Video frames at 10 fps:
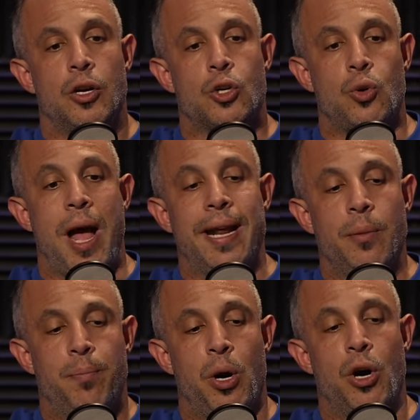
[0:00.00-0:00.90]
try
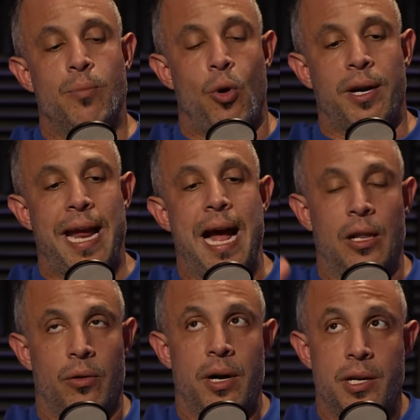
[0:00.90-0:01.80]
to burn more
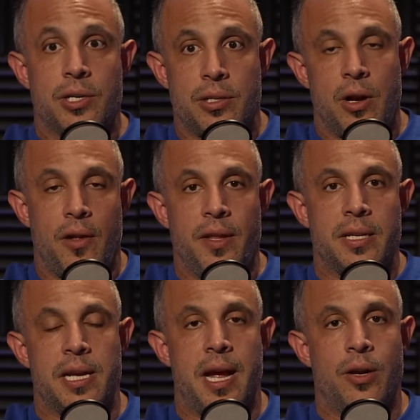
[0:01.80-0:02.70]
calories on
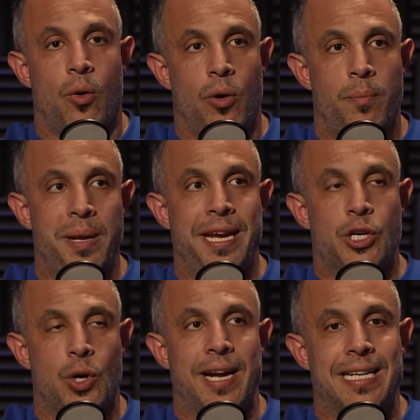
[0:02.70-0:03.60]
this end, or B,
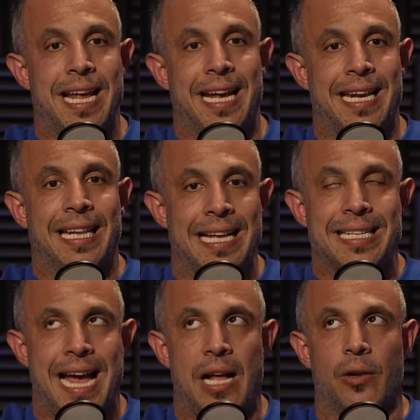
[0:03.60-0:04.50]
try to take in less
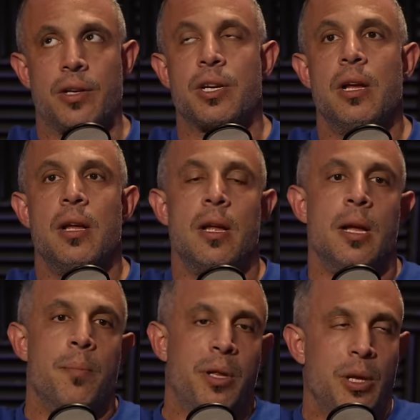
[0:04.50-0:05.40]
calories.
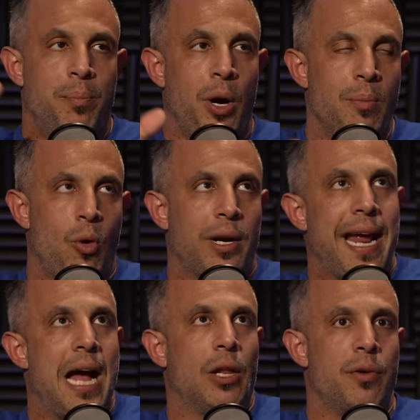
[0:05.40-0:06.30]
But the burn more
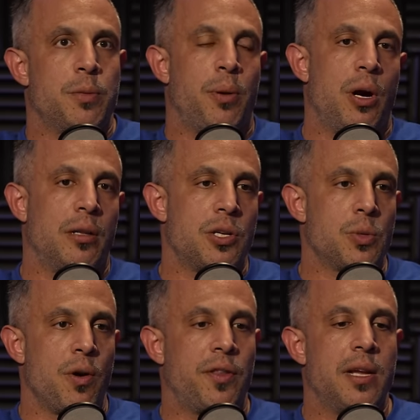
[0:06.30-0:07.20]
calories part, this
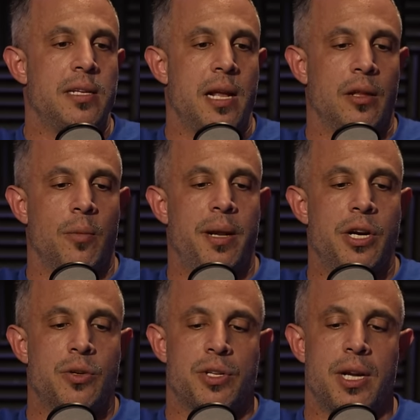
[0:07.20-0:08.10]
is where things get a little bit
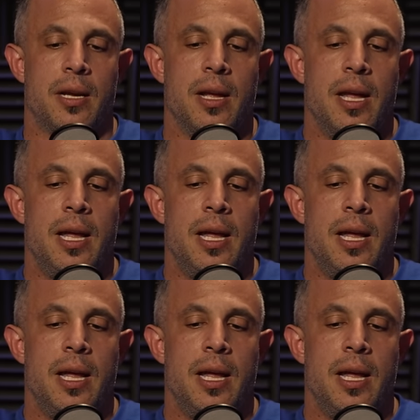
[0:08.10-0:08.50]
interesting.